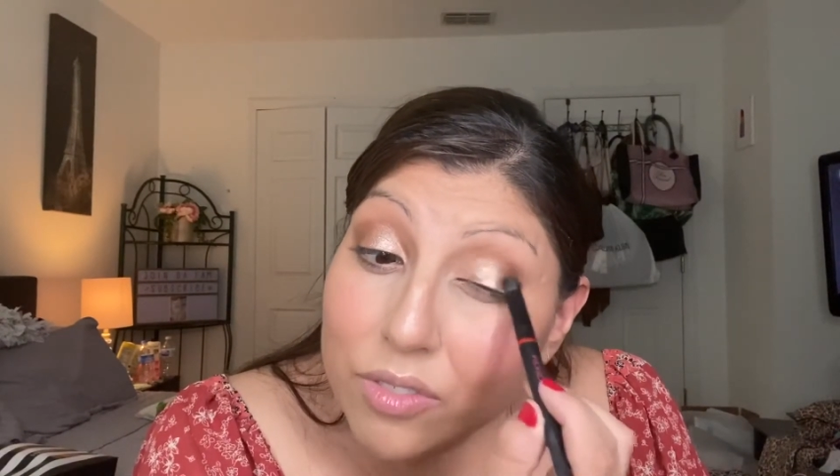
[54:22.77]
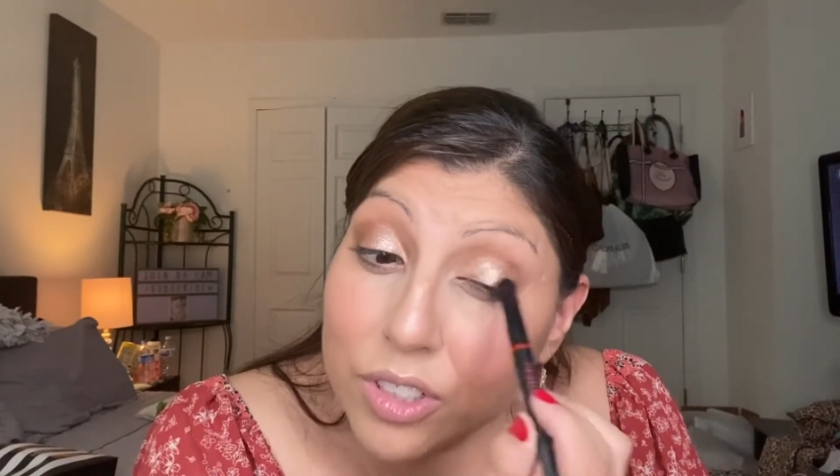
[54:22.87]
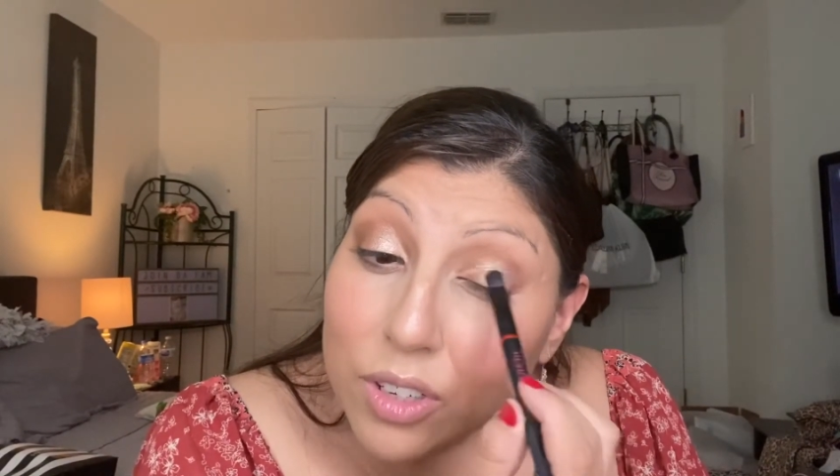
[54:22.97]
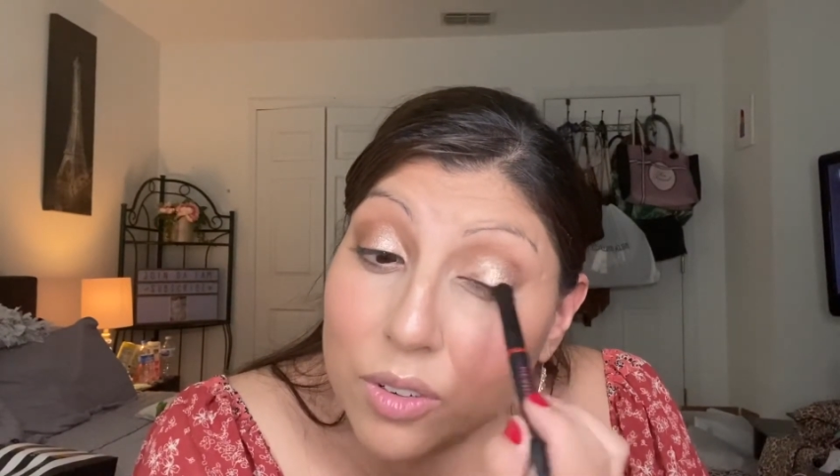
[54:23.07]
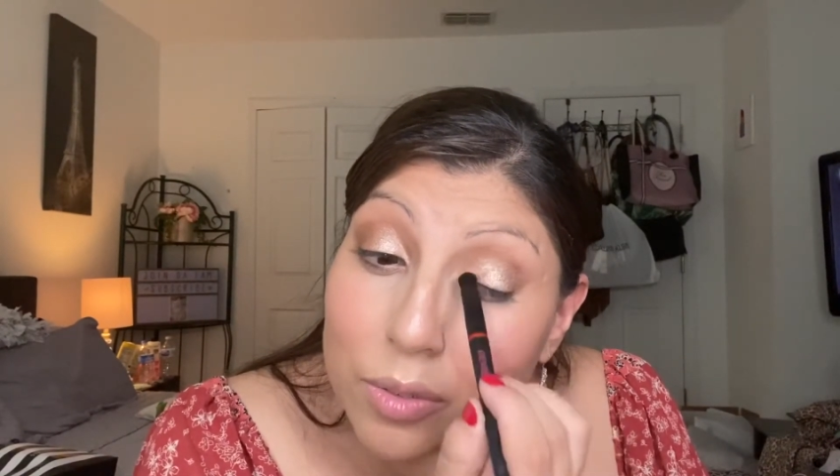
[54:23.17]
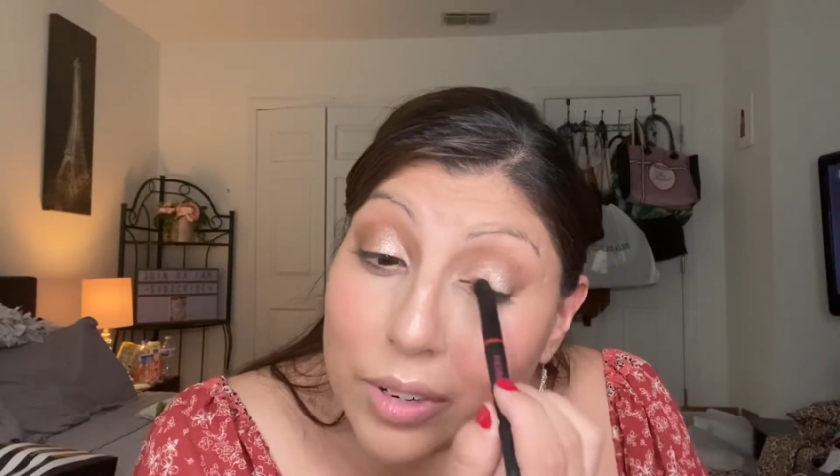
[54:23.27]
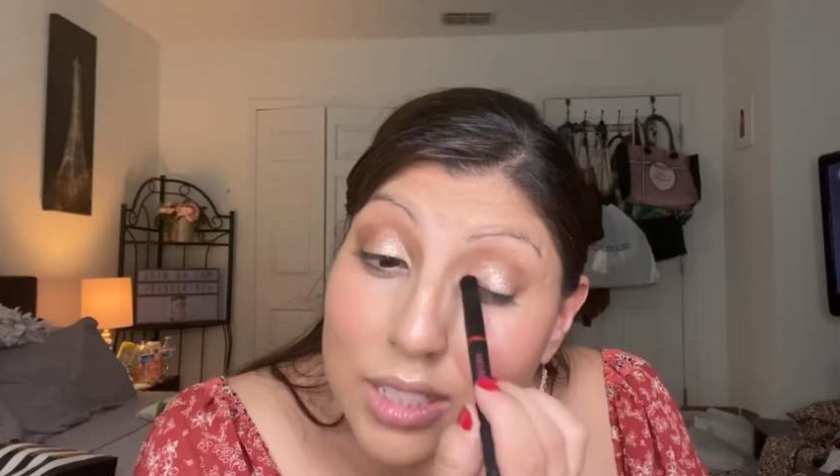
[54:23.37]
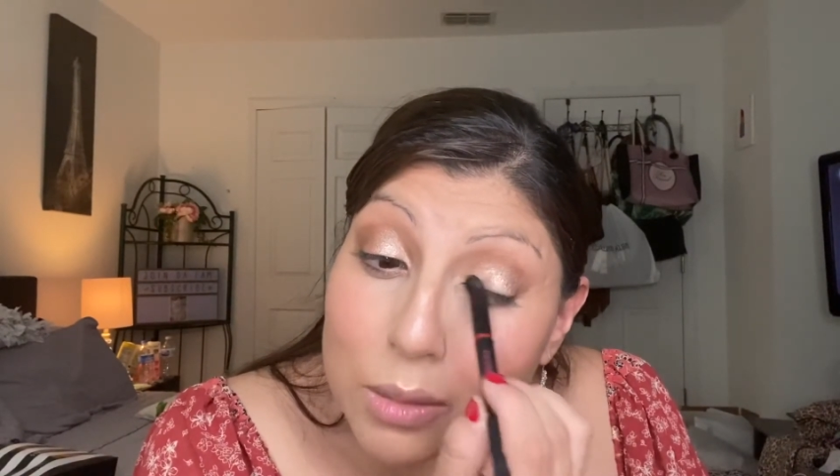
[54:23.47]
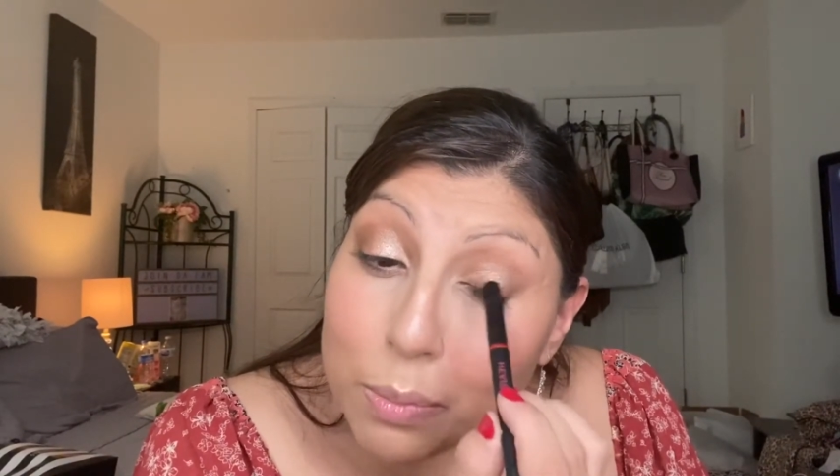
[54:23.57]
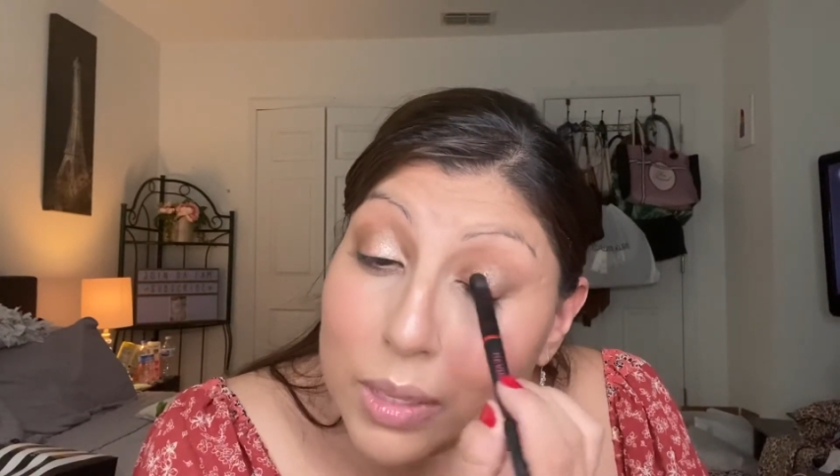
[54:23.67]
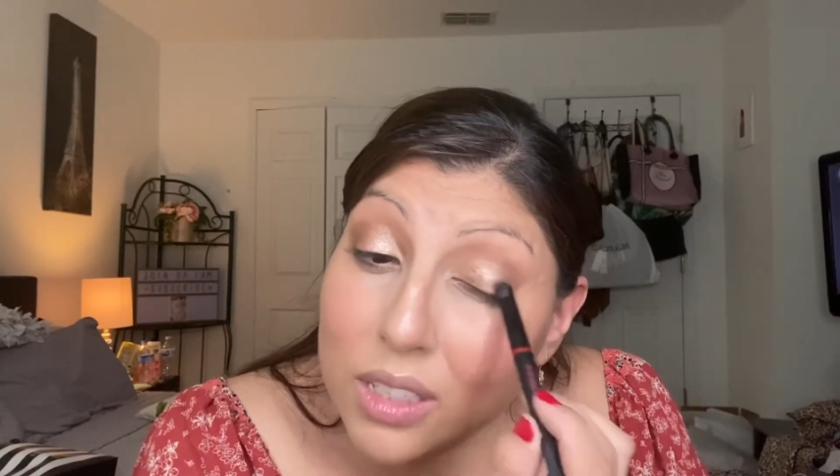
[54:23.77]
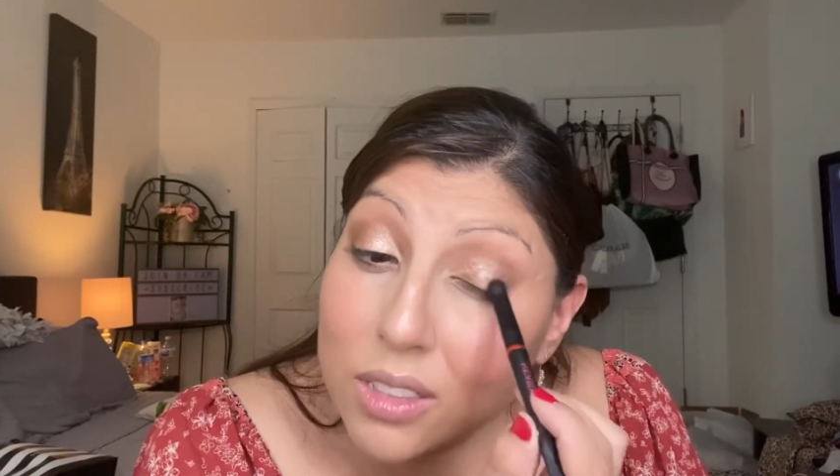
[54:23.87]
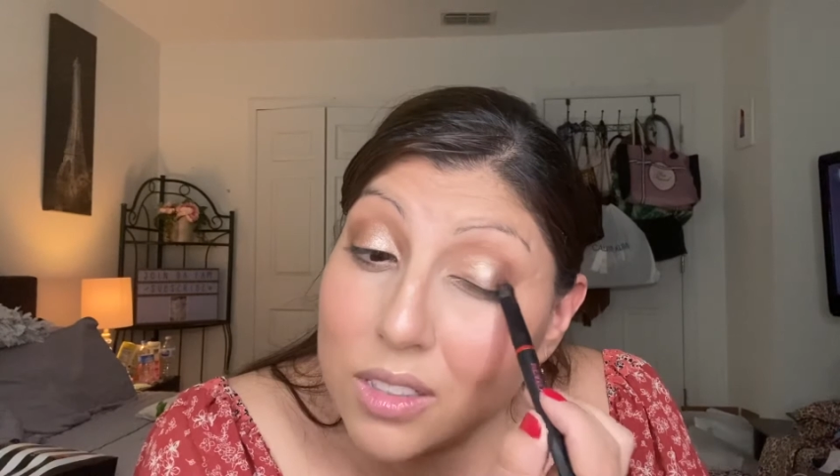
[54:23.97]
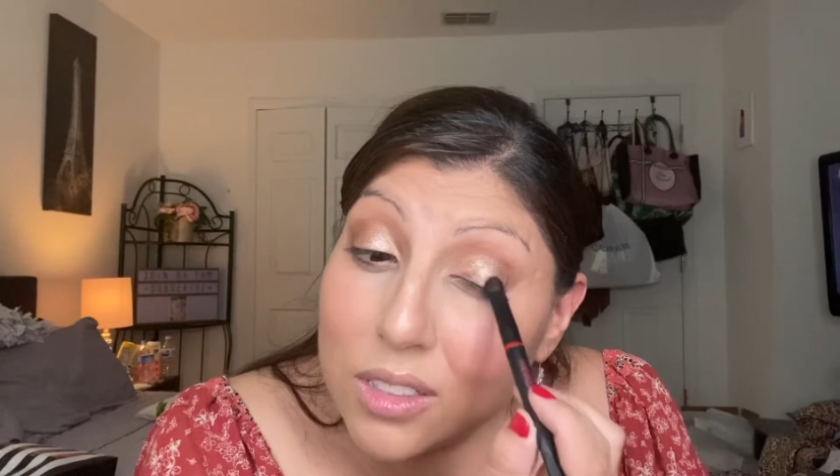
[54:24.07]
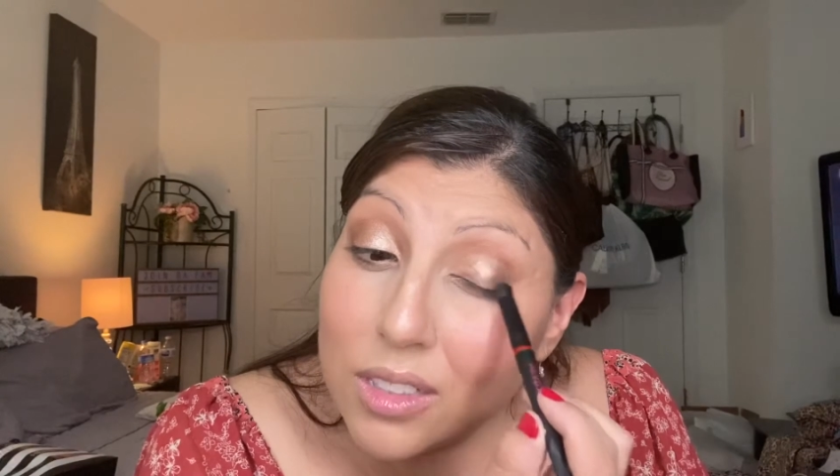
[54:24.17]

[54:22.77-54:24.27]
you know, recipes